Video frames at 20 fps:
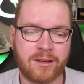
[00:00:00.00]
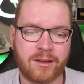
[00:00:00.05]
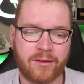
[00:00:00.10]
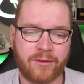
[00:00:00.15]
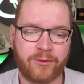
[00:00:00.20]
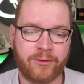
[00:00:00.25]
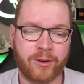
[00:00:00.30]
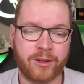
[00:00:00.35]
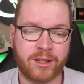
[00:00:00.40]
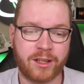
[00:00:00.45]

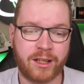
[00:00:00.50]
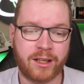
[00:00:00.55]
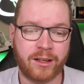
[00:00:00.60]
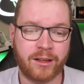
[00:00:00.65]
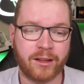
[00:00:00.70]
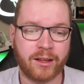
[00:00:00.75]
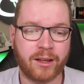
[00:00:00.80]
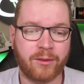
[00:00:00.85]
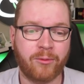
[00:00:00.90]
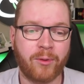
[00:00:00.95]

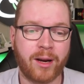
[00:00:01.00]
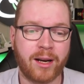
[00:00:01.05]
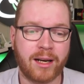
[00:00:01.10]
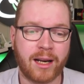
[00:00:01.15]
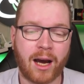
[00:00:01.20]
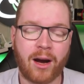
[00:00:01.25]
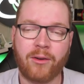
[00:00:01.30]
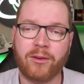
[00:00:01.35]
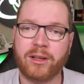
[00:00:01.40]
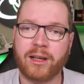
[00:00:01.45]
Frontier went
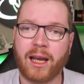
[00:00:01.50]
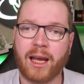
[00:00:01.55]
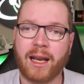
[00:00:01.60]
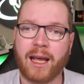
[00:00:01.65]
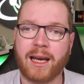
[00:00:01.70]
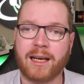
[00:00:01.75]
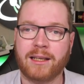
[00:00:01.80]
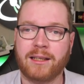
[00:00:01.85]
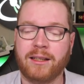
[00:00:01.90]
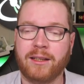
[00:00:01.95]
out and
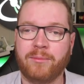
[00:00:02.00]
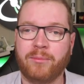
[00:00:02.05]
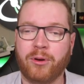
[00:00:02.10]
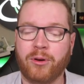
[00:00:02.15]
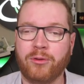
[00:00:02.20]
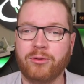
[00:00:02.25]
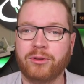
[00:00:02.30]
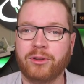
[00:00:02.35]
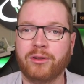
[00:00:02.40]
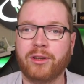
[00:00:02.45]
actually
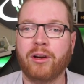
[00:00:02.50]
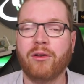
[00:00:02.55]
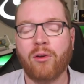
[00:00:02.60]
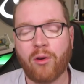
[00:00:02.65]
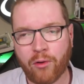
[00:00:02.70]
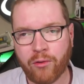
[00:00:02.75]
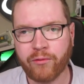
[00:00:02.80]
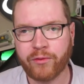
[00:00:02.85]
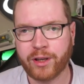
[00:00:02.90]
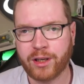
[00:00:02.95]
posted their
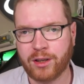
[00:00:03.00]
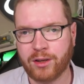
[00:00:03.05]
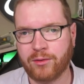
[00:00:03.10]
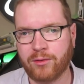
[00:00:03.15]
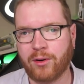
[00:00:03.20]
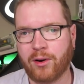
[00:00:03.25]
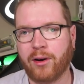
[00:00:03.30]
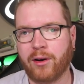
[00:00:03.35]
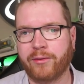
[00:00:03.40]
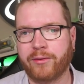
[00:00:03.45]
own
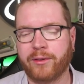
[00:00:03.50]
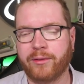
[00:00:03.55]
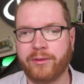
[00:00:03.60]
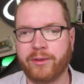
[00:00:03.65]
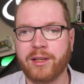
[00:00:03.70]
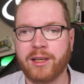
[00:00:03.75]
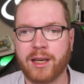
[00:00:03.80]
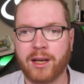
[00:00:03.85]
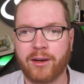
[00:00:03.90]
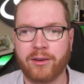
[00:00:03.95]
video of the
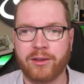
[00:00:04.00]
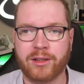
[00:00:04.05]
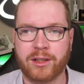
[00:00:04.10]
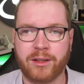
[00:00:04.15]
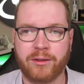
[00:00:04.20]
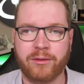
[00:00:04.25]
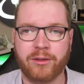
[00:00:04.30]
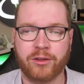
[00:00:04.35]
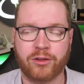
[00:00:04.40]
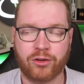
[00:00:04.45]
fleet carrier
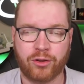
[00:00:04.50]
interiors,